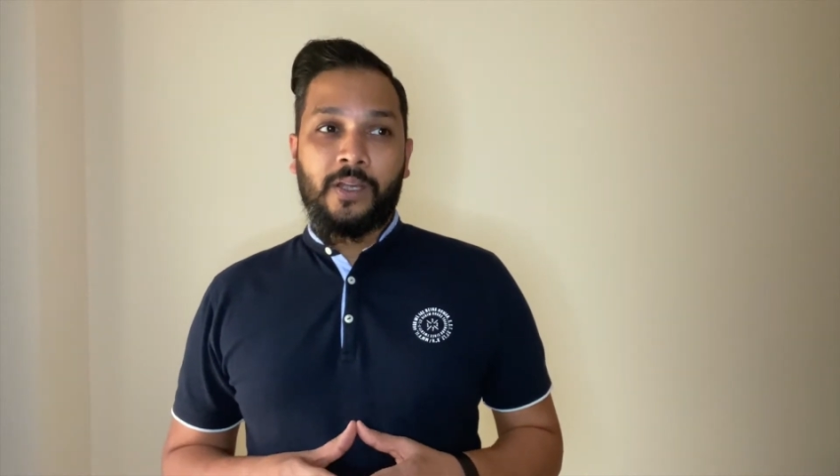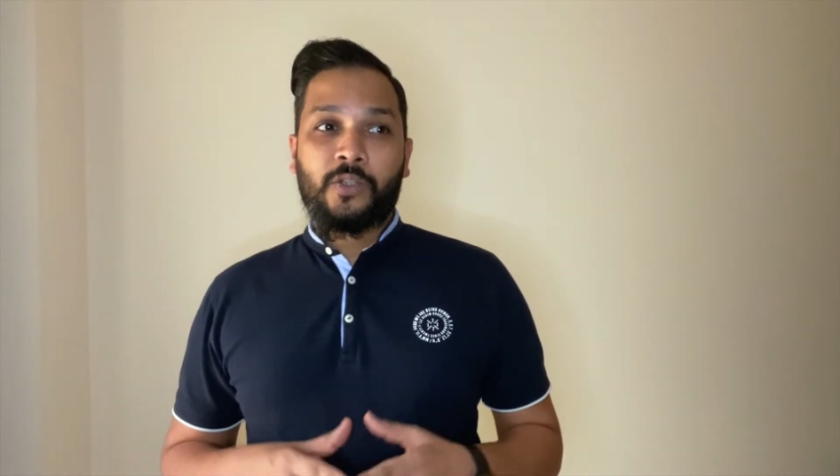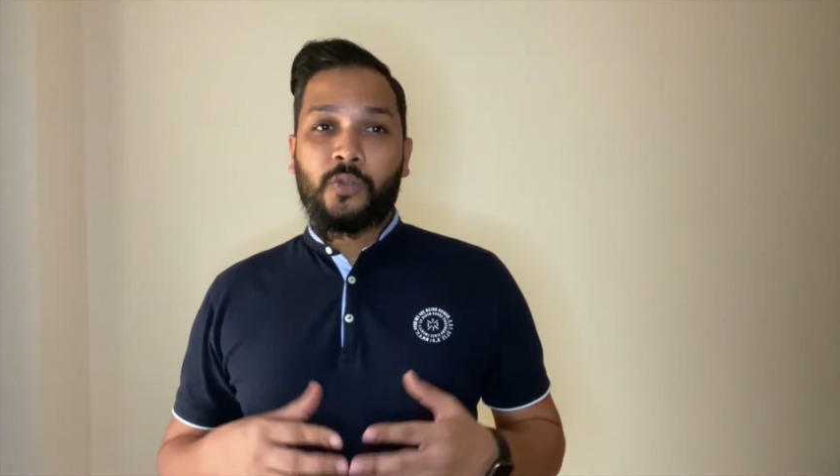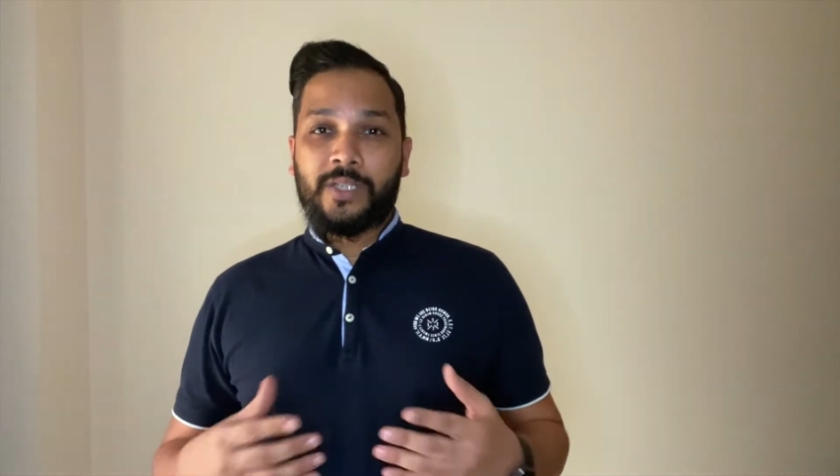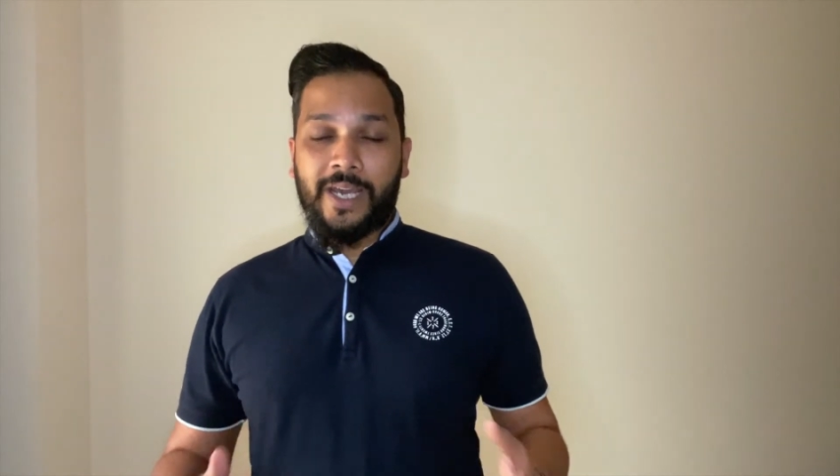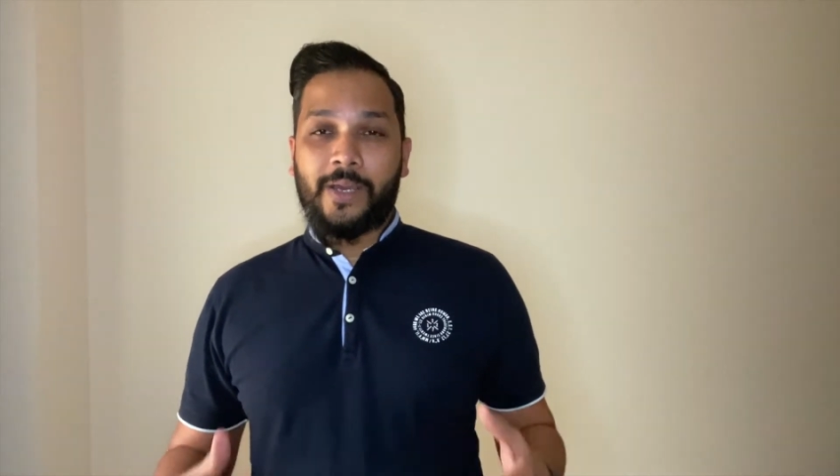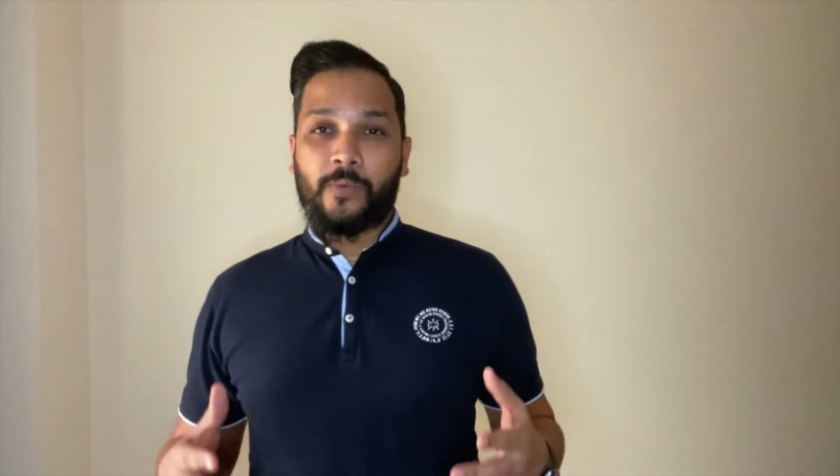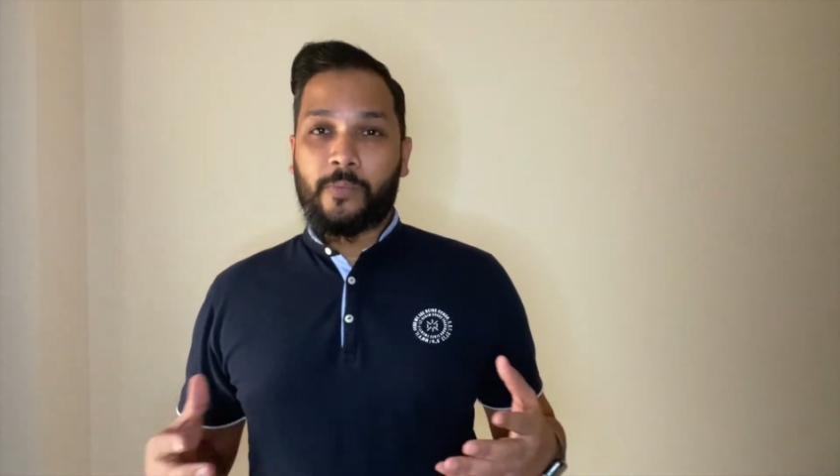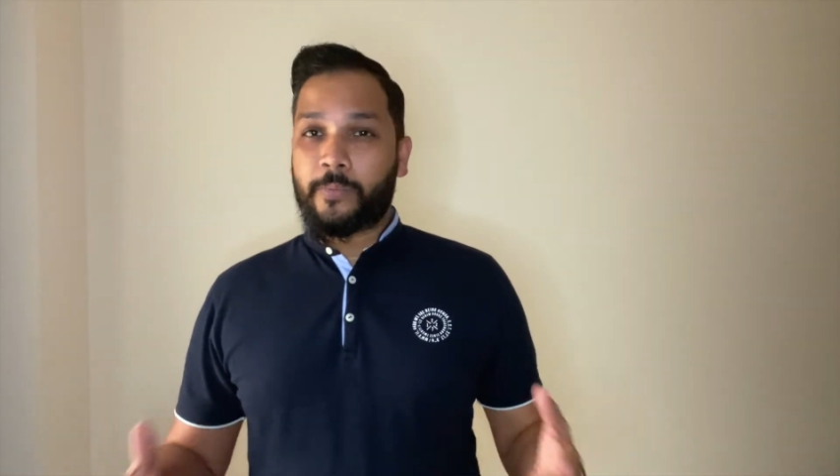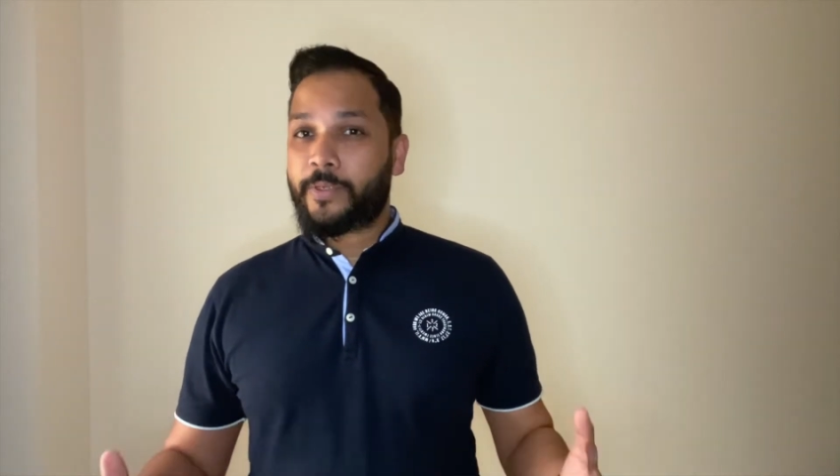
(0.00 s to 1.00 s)
Today
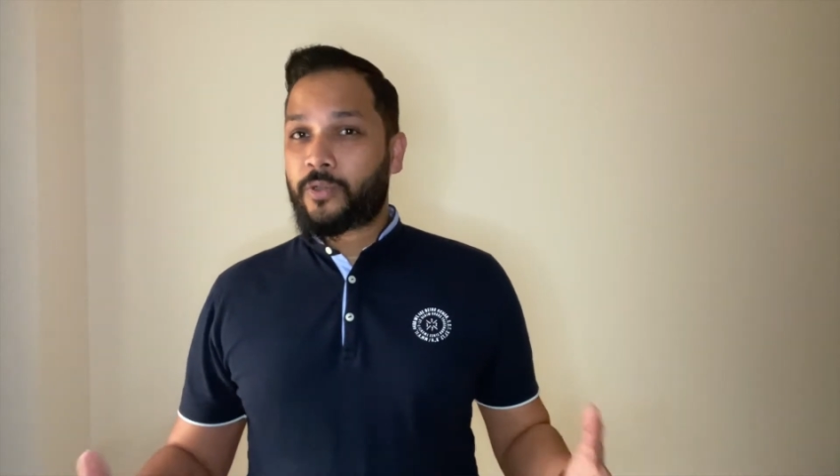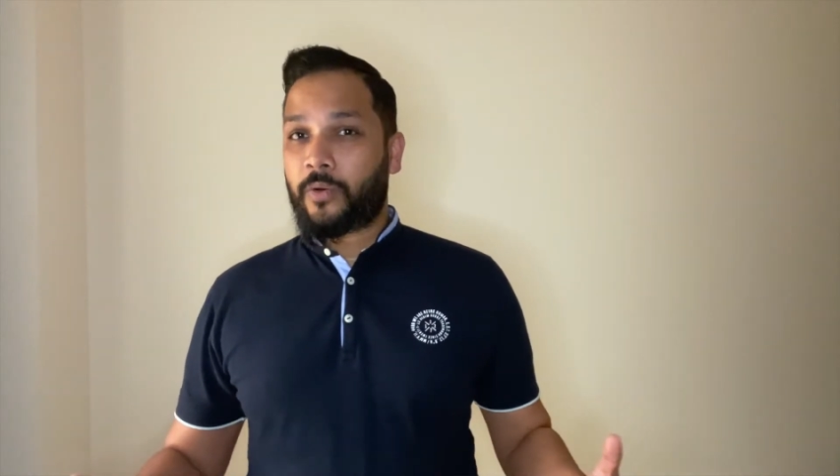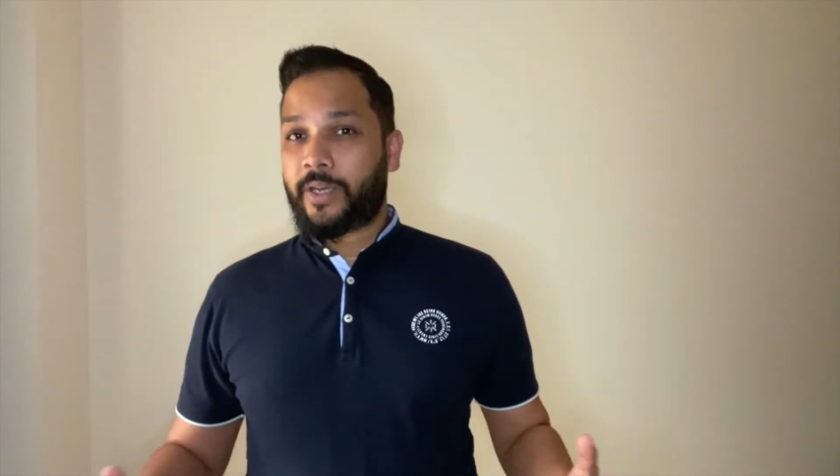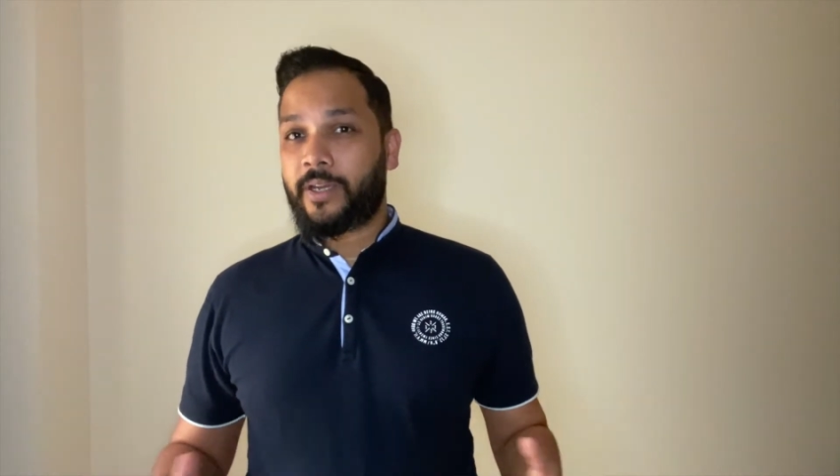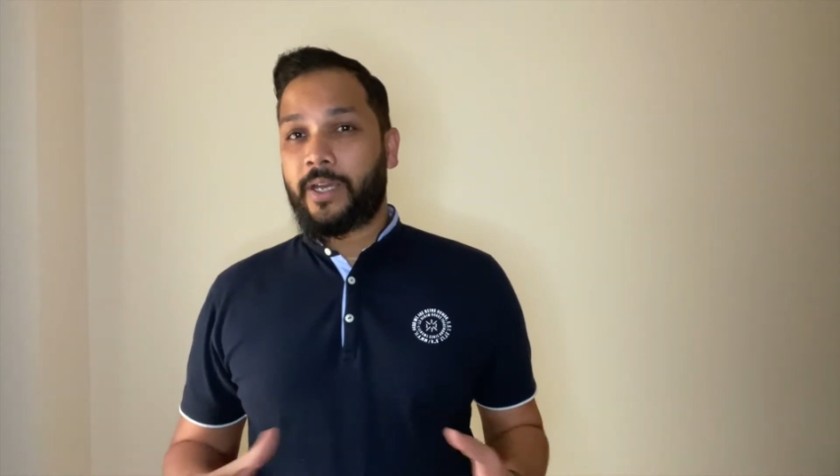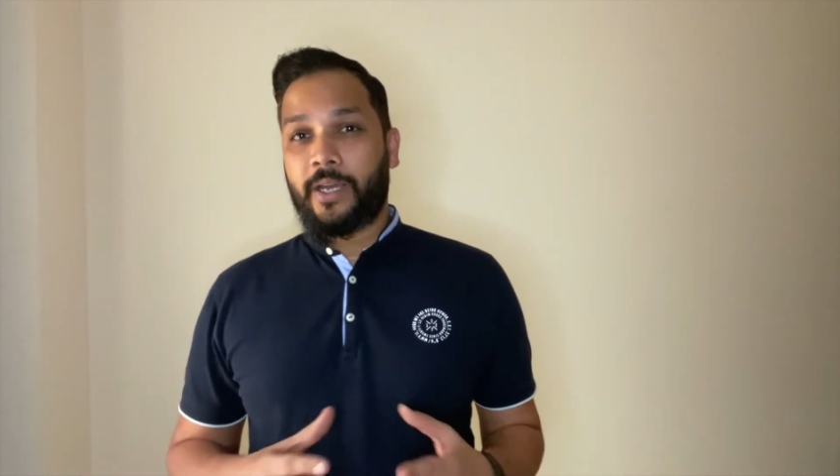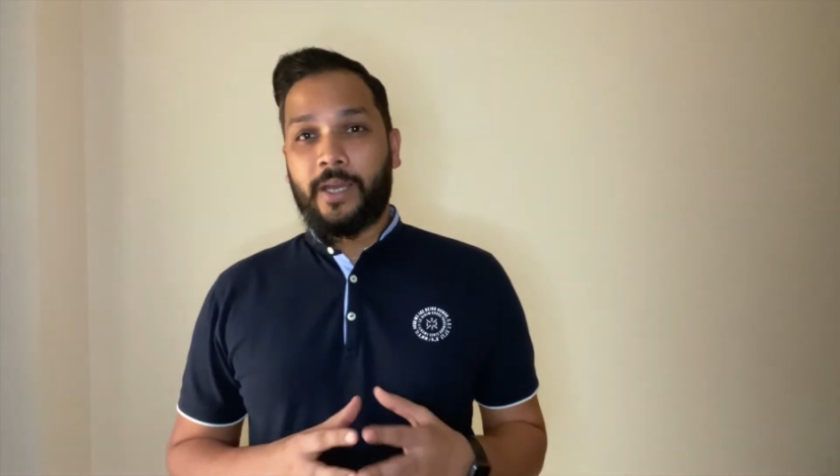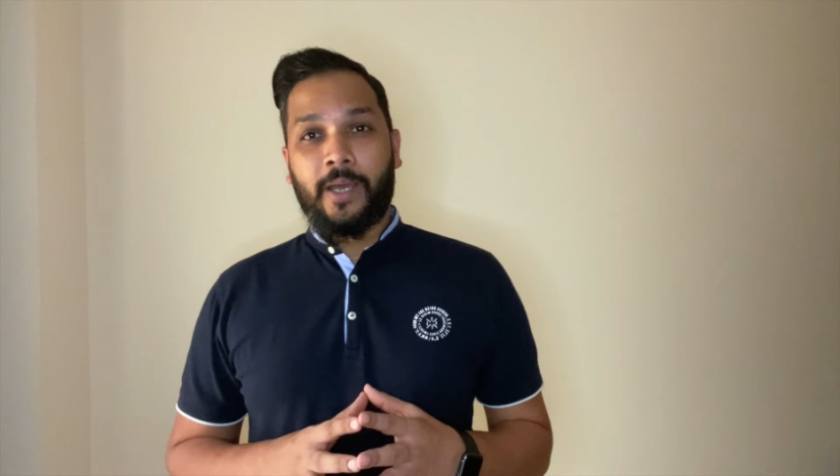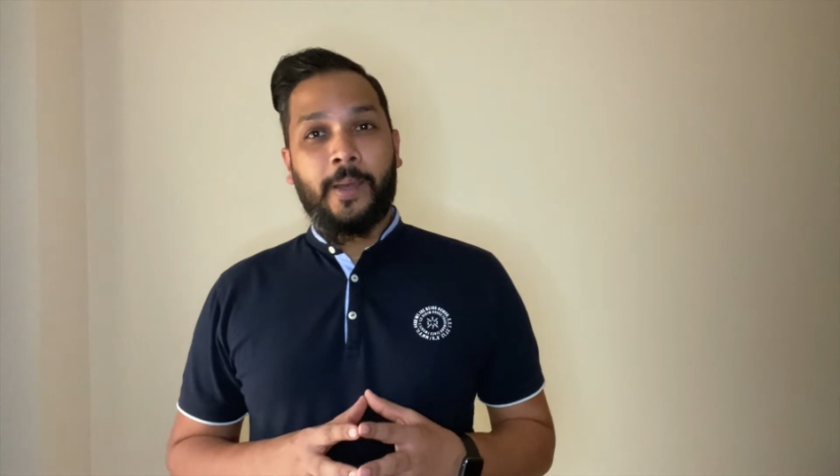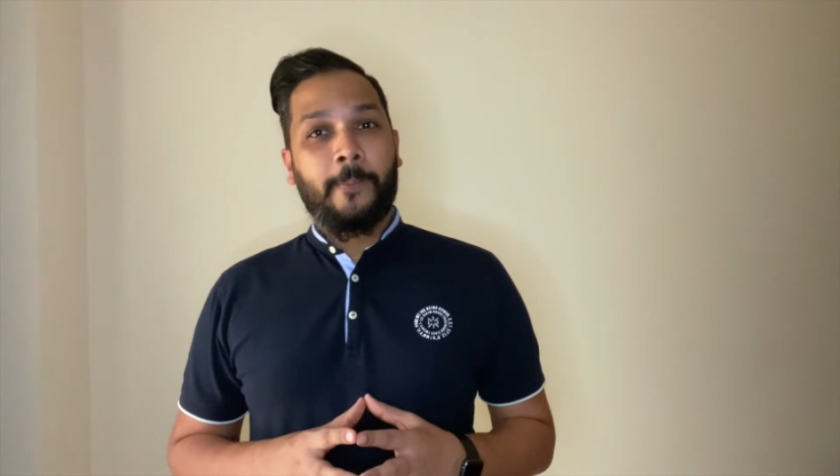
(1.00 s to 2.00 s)
we will be talking